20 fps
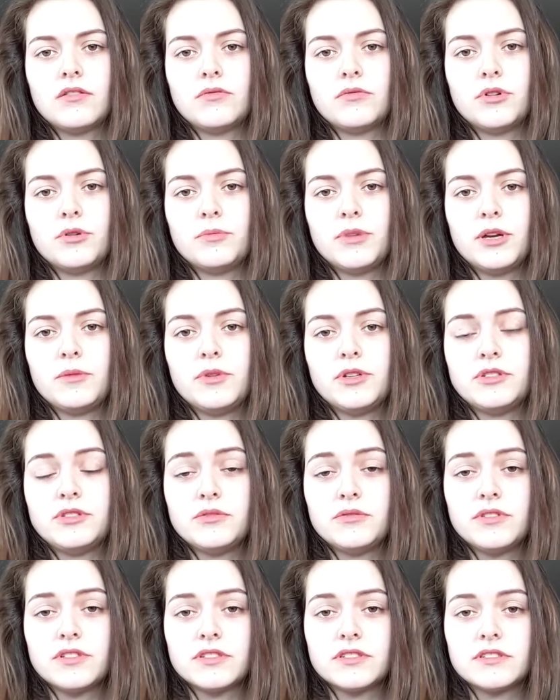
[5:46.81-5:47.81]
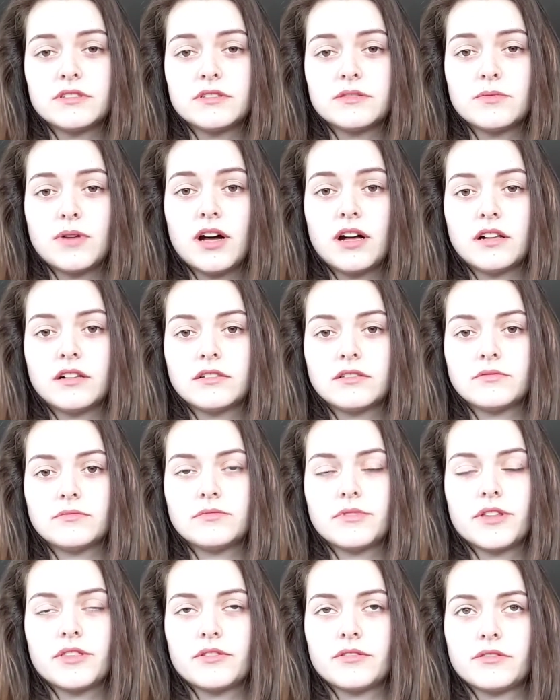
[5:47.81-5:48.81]
will maybe do this as well,
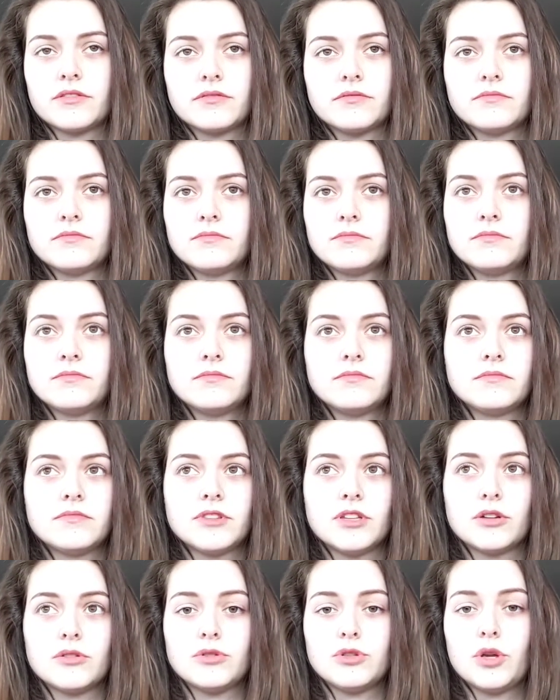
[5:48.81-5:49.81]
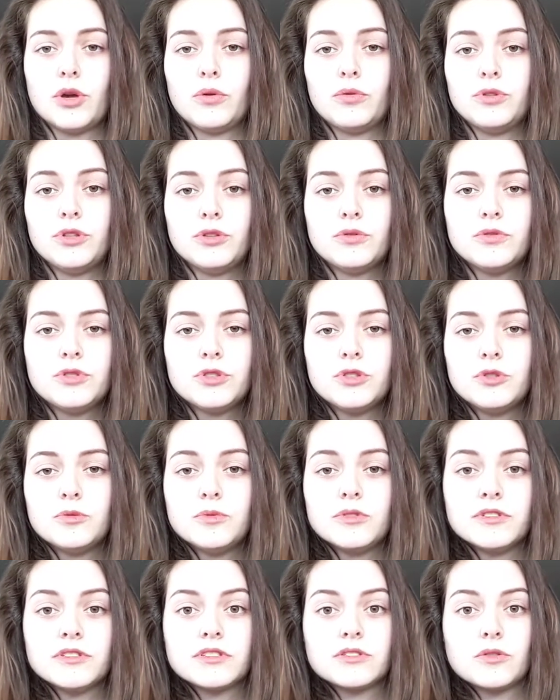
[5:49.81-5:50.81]
whether they're known
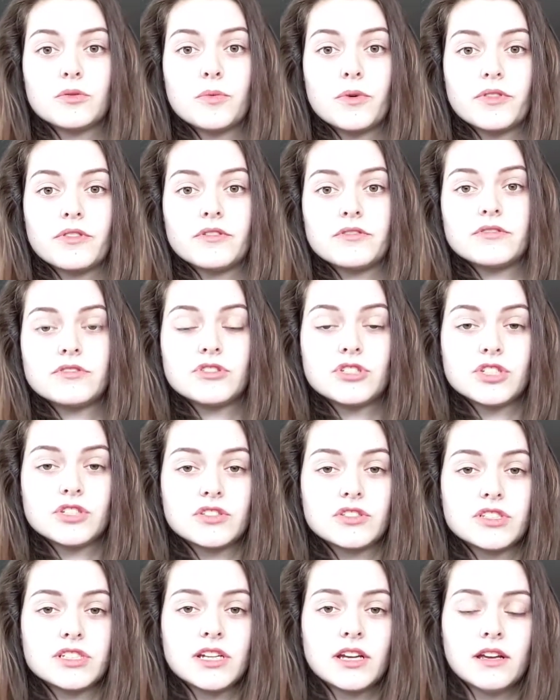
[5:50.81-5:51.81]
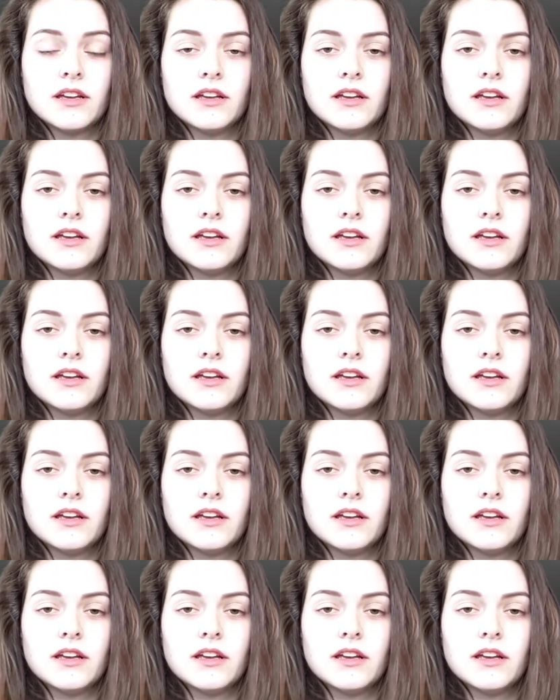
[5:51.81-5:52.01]
YouTubers or whether it's just